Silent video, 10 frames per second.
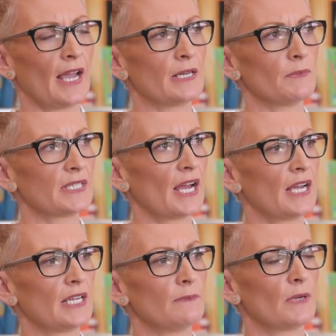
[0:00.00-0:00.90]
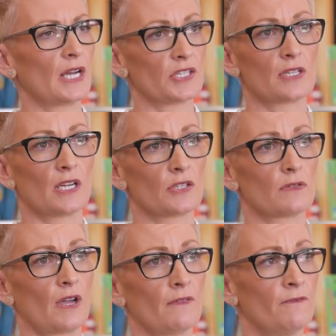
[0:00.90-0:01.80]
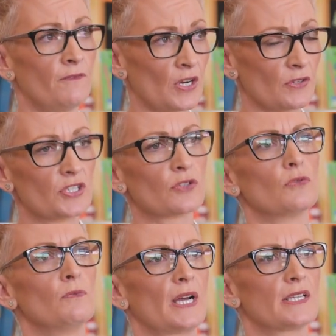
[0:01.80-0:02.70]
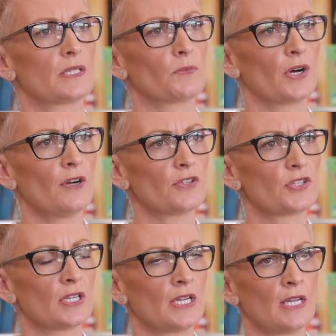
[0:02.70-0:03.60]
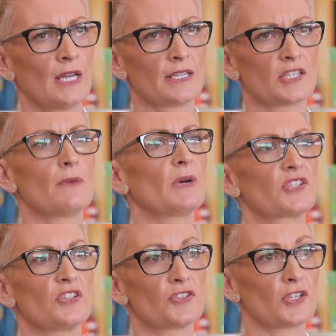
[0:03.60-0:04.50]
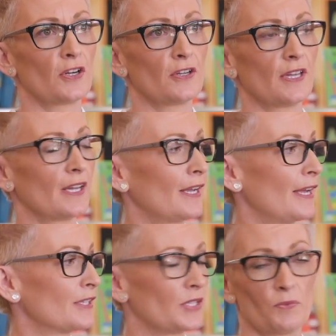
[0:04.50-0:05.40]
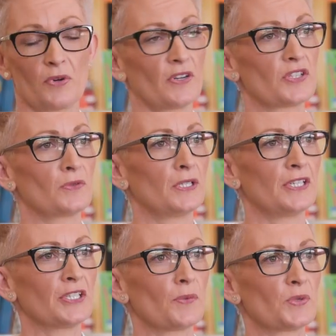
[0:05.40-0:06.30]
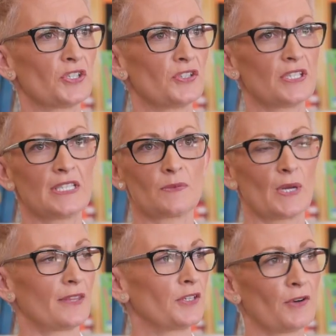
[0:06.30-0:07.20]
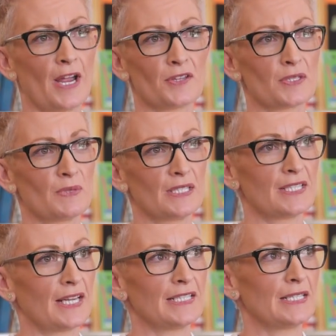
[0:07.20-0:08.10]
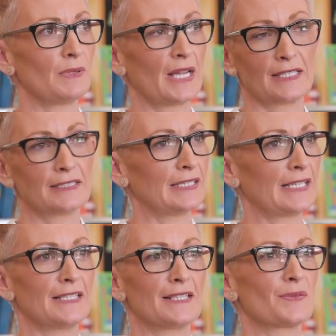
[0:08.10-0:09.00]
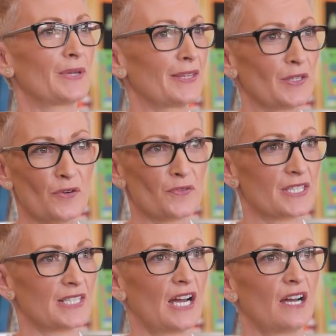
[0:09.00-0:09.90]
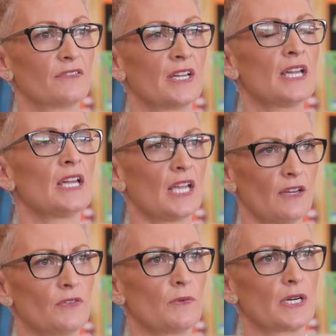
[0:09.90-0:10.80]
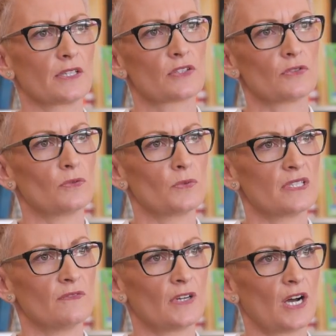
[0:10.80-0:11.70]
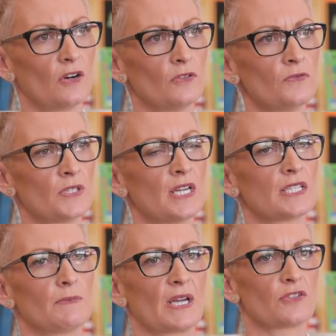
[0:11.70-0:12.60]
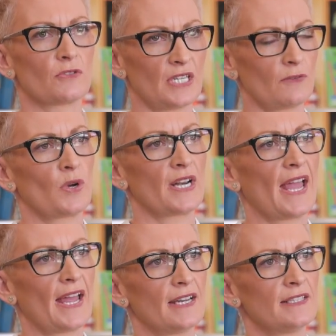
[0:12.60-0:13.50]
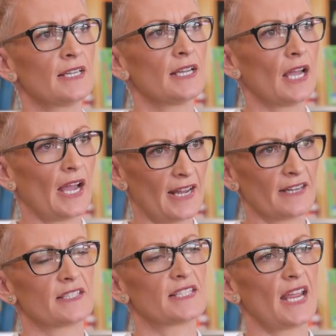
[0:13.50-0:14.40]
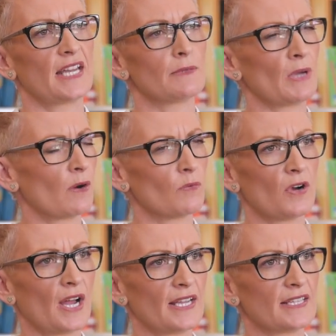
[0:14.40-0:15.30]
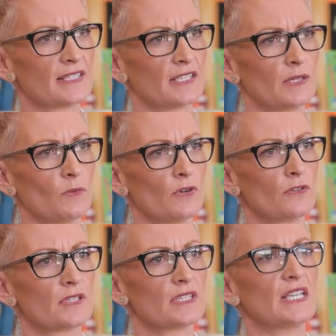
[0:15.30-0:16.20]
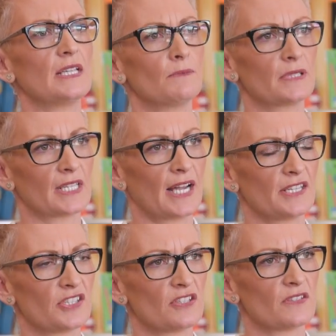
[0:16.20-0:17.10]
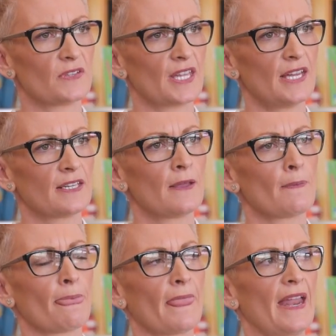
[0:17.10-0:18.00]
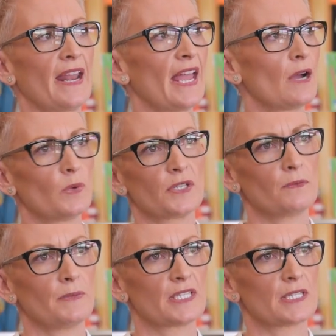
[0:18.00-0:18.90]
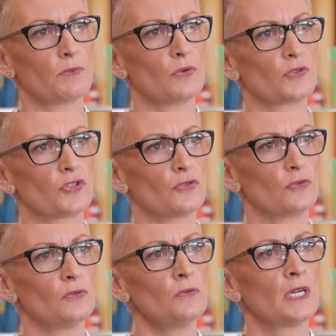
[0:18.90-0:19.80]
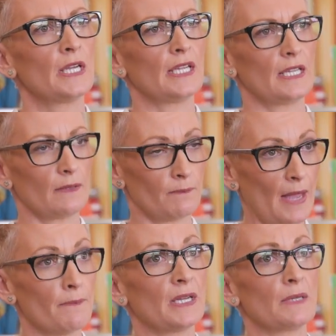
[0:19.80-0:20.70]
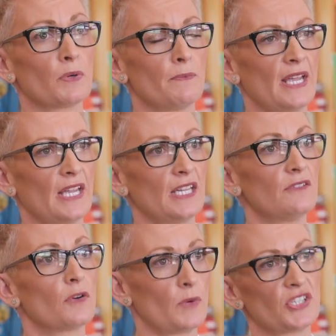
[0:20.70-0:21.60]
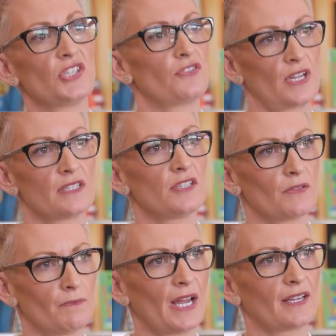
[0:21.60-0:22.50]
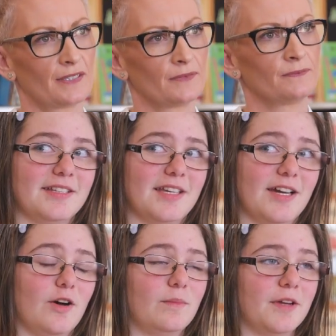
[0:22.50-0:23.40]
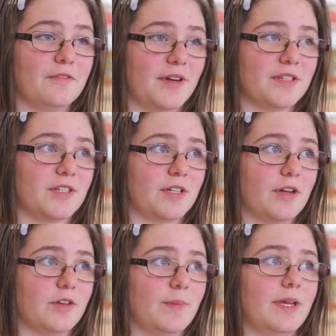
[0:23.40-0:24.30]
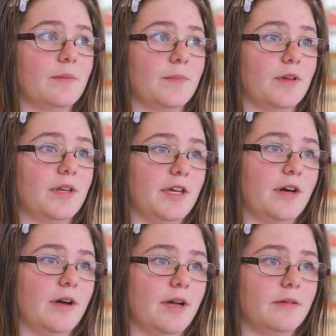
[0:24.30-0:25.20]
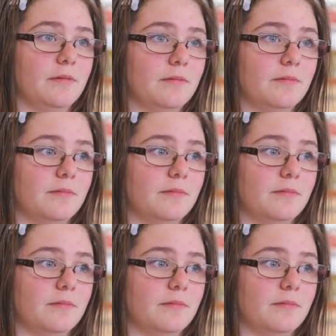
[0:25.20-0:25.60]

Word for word: And it became a, a, a very school-based approach, so much in so that at the professional learning opportunities we had the groundsmen attending, we had cleaners, we had the office staff, everyone at school was involved to make sure that everyone had an understanding about what ASD was, the implications for that, and how we could best support Jewel and being prepared for when she transitioned back. Yeah, all my friends are going to be at Burnie High.